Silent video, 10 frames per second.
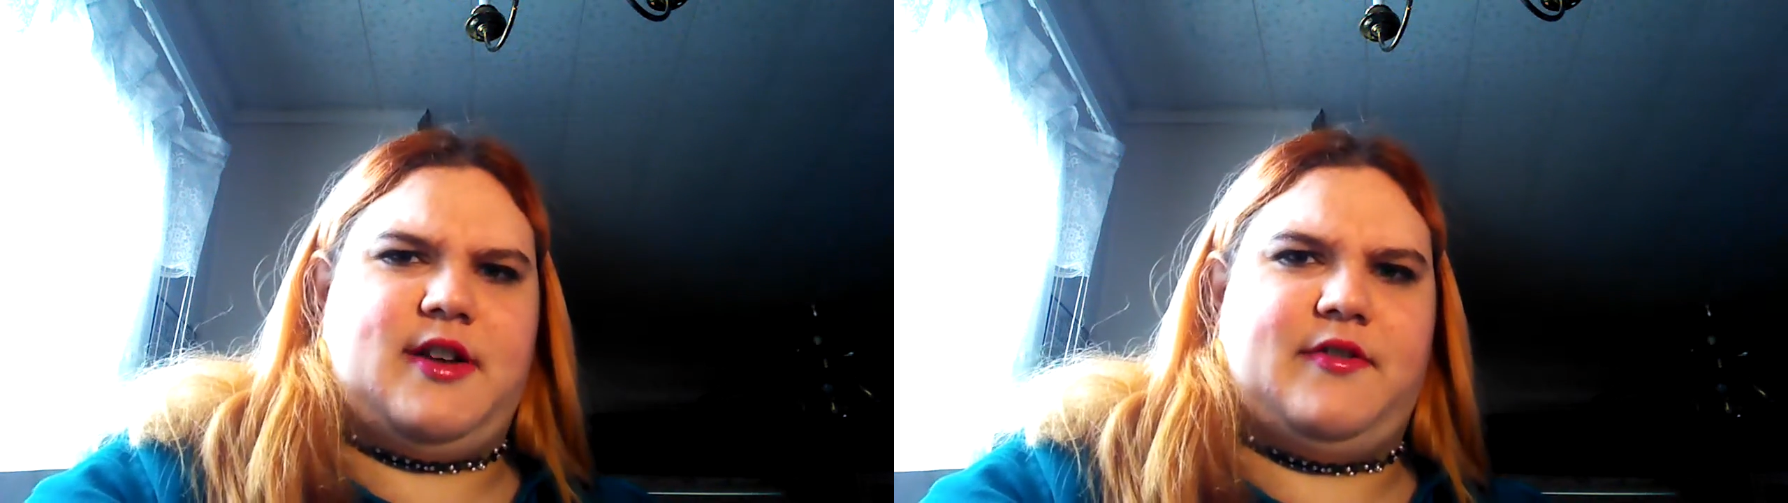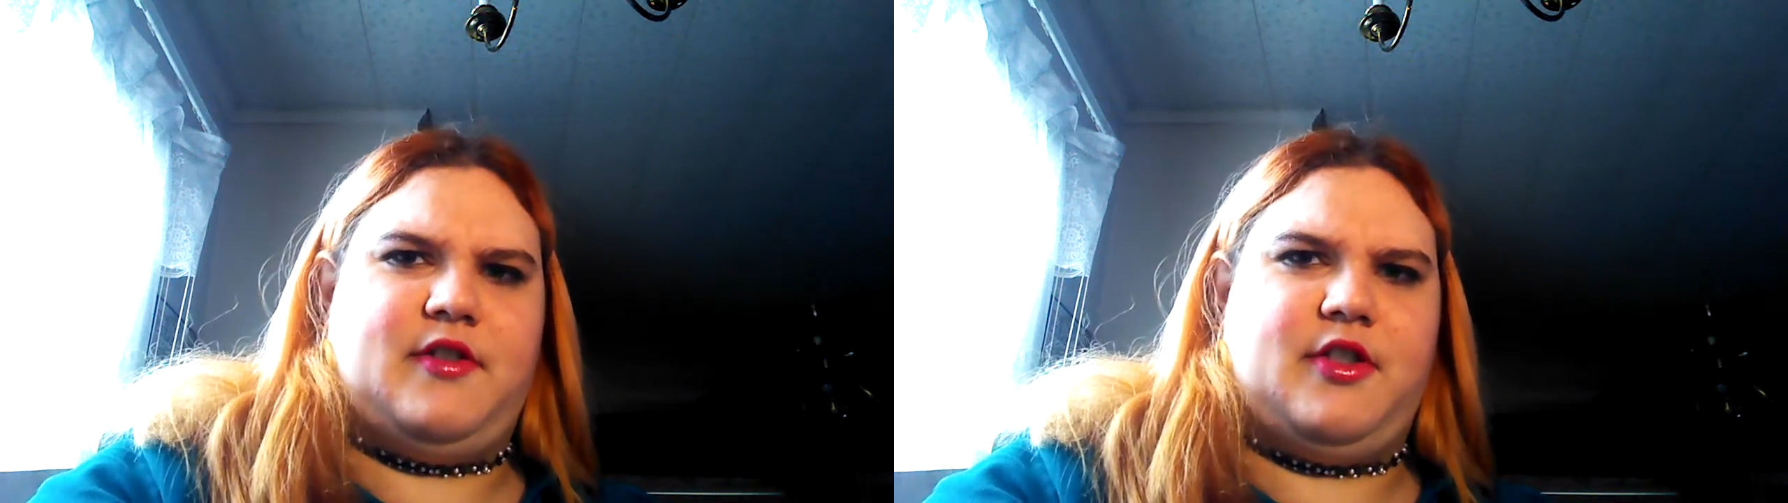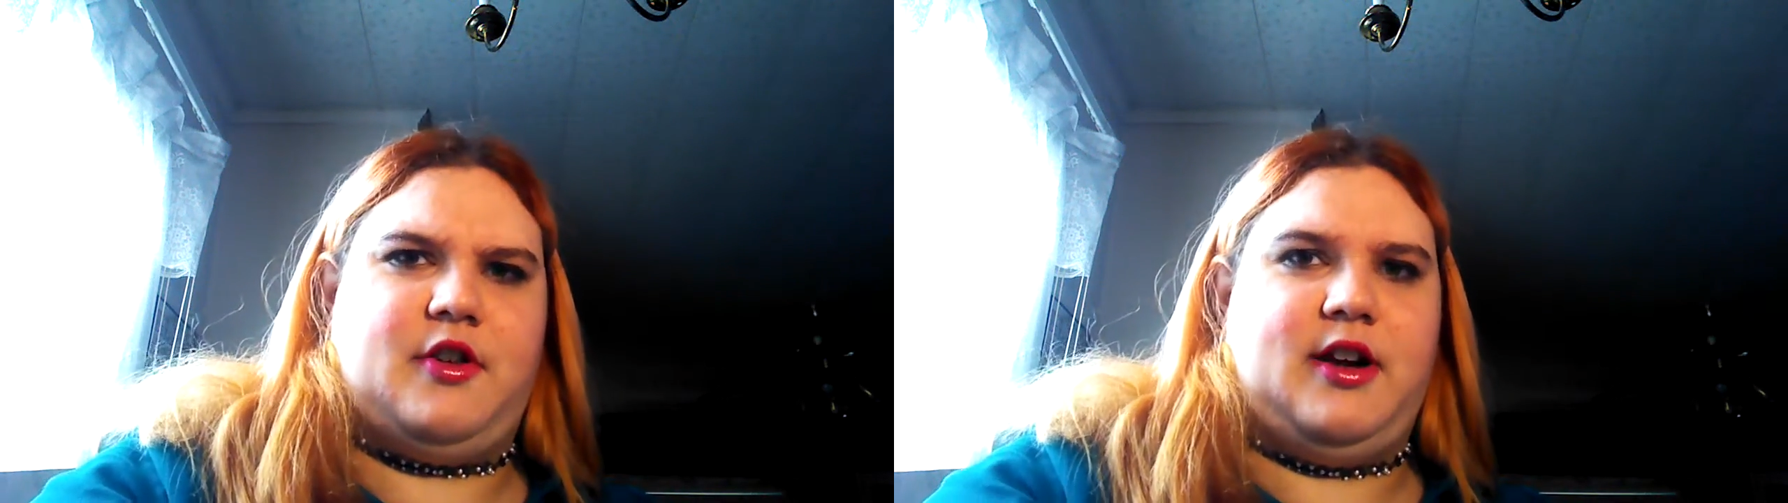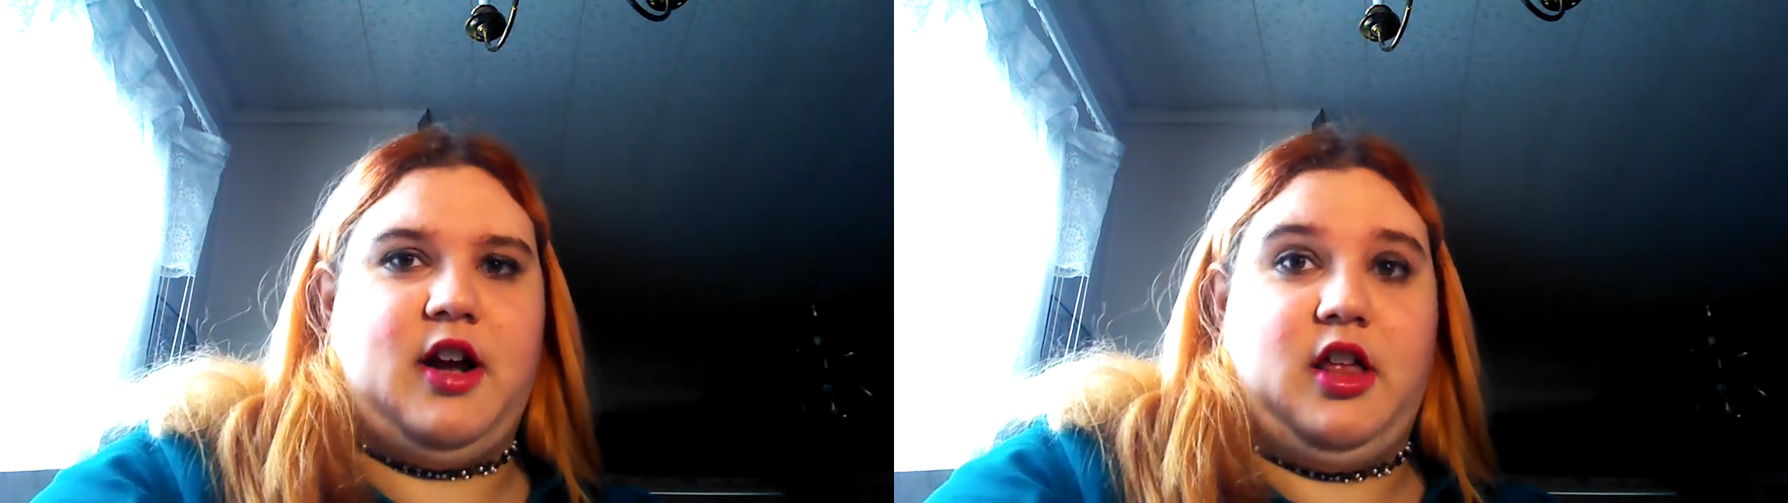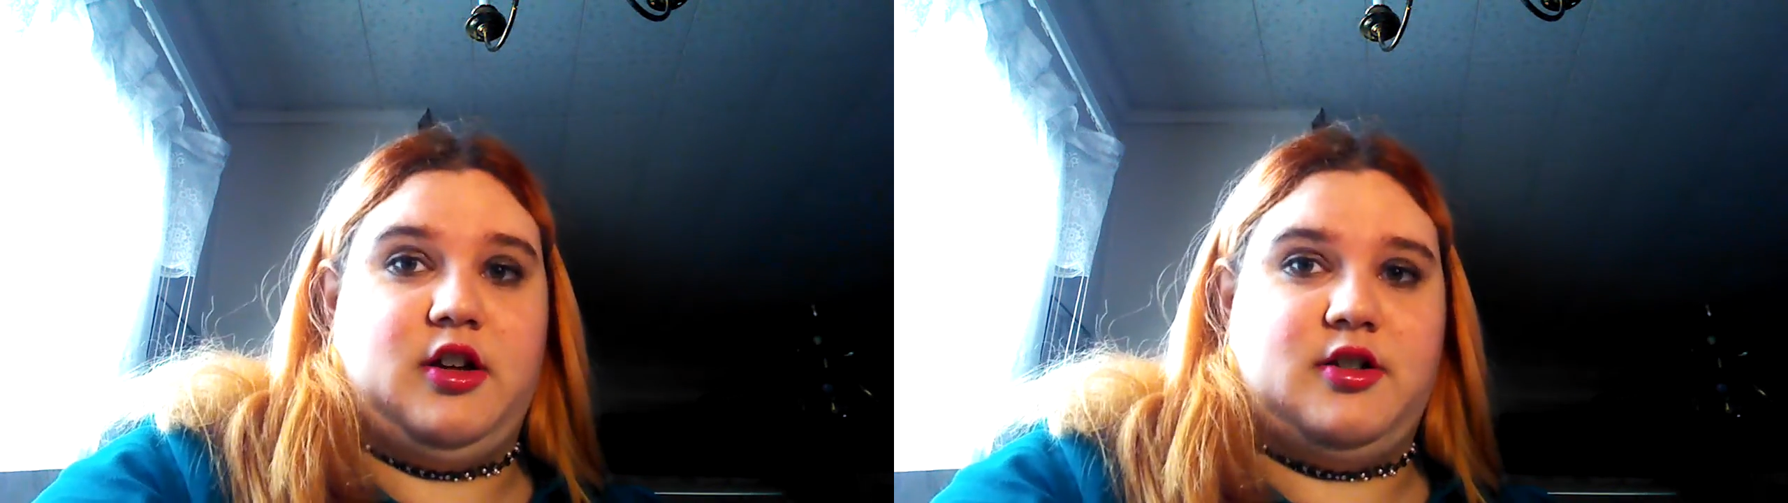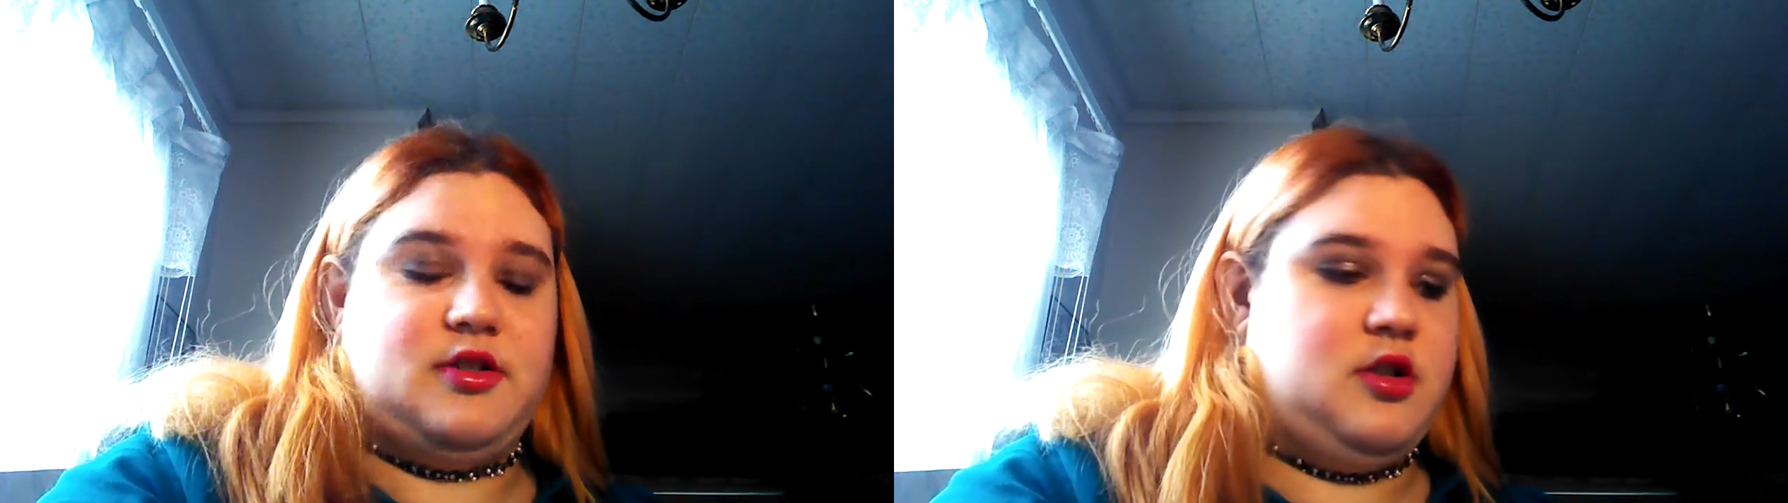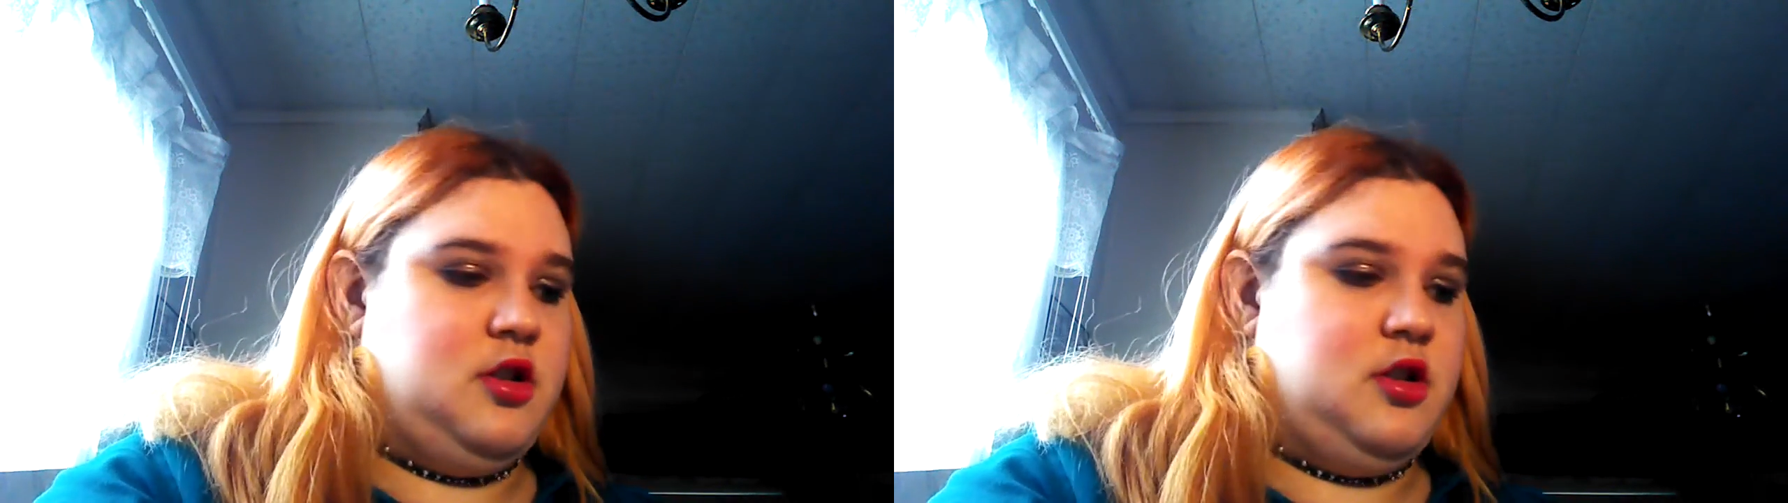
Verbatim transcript: off $30,